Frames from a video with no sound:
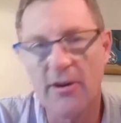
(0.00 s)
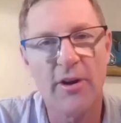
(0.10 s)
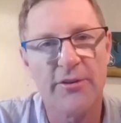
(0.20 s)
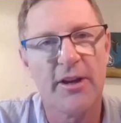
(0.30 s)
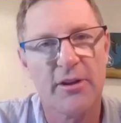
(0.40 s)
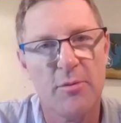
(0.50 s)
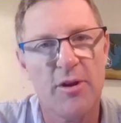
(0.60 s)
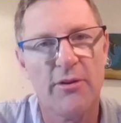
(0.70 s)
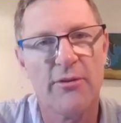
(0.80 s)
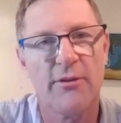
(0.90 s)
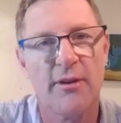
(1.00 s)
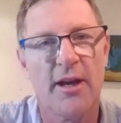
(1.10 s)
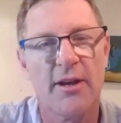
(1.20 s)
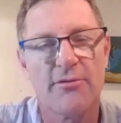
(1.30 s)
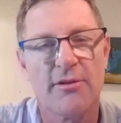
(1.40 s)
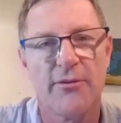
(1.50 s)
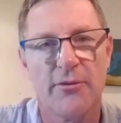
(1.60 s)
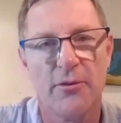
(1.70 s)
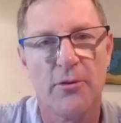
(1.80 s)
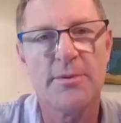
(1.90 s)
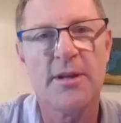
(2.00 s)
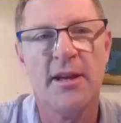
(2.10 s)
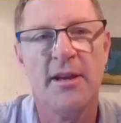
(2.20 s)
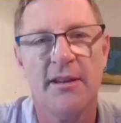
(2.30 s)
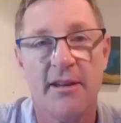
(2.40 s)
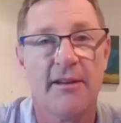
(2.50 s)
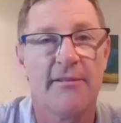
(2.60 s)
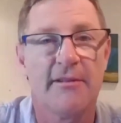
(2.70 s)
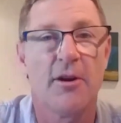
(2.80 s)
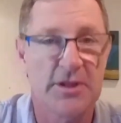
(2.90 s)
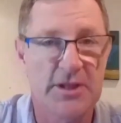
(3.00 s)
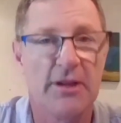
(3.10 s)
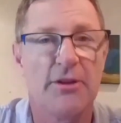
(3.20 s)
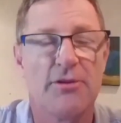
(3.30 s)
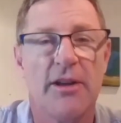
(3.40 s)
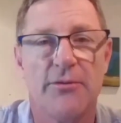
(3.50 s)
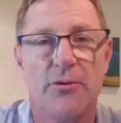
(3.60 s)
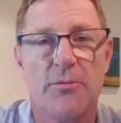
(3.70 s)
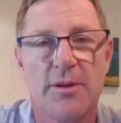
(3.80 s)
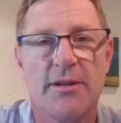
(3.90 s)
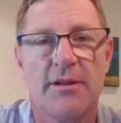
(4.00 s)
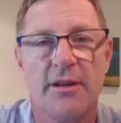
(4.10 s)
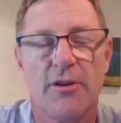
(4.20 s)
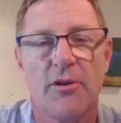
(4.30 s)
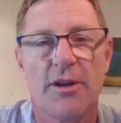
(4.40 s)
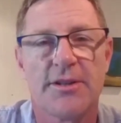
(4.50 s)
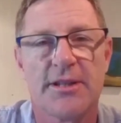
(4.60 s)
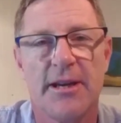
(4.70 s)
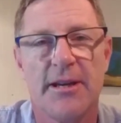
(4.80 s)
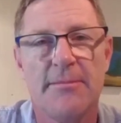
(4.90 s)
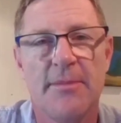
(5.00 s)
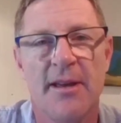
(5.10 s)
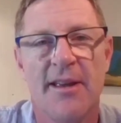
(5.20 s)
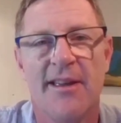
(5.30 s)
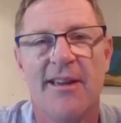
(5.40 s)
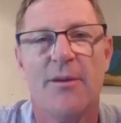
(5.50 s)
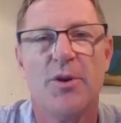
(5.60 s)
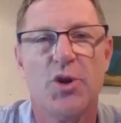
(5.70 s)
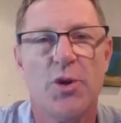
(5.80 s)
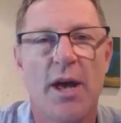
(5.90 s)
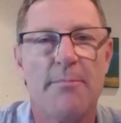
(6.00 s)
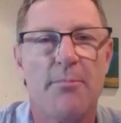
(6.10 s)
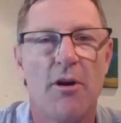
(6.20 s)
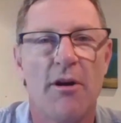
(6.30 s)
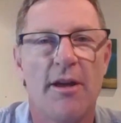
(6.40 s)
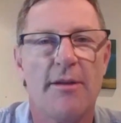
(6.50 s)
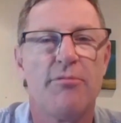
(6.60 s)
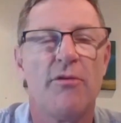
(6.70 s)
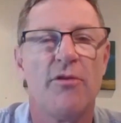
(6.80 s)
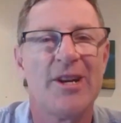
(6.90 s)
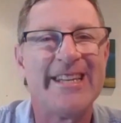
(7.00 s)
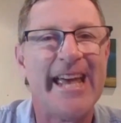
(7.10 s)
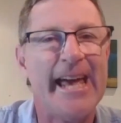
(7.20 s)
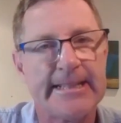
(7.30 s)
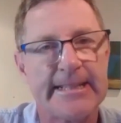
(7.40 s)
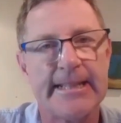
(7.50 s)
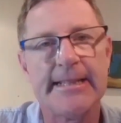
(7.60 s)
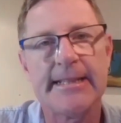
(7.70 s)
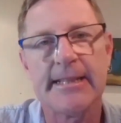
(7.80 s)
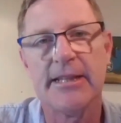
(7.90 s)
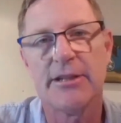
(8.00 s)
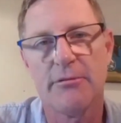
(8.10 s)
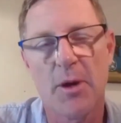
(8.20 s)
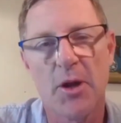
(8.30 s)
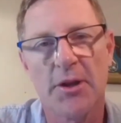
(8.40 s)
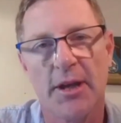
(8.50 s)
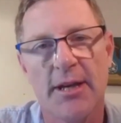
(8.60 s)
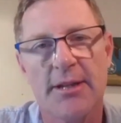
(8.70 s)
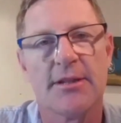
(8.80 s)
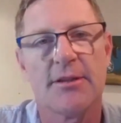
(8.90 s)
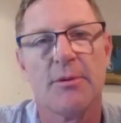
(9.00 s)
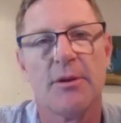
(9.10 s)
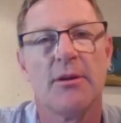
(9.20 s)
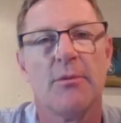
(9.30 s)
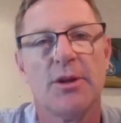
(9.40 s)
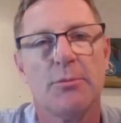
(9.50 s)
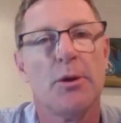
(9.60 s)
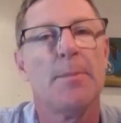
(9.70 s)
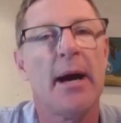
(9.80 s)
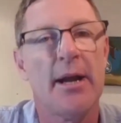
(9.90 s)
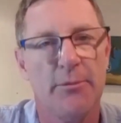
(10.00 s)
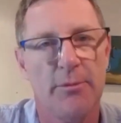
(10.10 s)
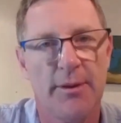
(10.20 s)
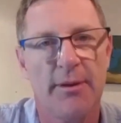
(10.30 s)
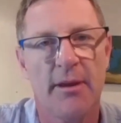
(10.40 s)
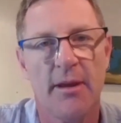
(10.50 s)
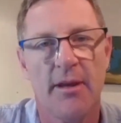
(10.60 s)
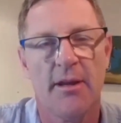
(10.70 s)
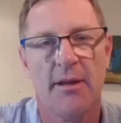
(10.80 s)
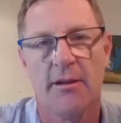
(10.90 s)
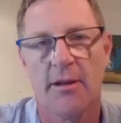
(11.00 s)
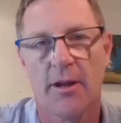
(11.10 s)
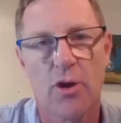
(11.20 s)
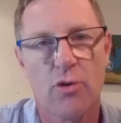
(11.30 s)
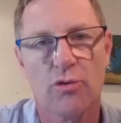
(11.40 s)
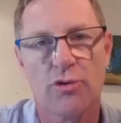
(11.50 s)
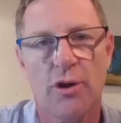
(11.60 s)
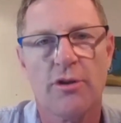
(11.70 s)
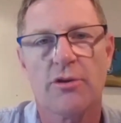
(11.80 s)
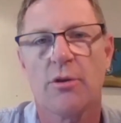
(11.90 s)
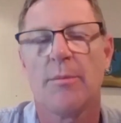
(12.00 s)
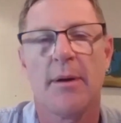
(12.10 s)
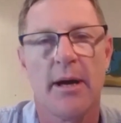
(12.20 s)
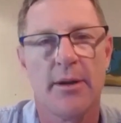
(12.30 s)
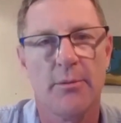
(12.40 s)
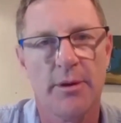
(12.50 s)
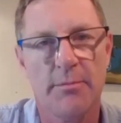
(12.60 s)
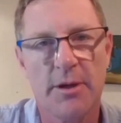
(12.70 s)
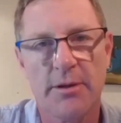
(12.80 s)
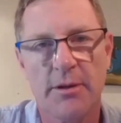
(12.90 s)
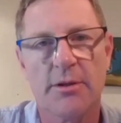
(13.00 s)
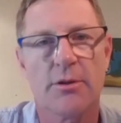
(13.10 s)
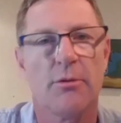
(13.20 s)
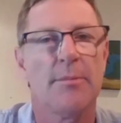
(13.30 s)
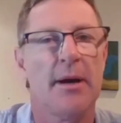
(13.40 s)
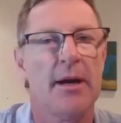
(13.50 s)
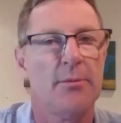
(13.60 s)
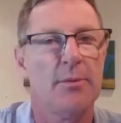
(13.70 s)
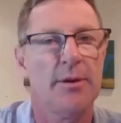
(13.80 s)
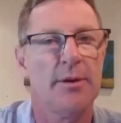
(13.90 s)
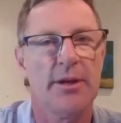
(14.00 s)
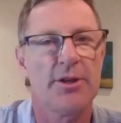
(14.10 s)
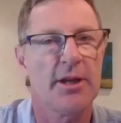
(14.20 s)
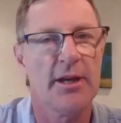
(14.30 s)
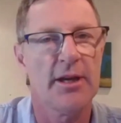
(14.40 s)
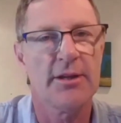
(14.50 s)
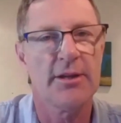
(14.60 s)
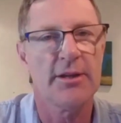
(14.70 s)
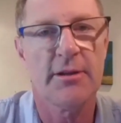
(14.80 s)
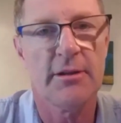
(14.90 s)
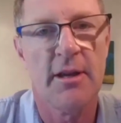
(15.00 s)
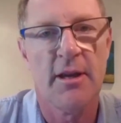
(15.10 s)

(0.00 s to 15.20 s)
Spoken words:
isolated communities transformed, holistically transformed in Christ's name. And we do that by providing access into remote locations, and we partner with the local church, or we partner with missions, or we partner with education,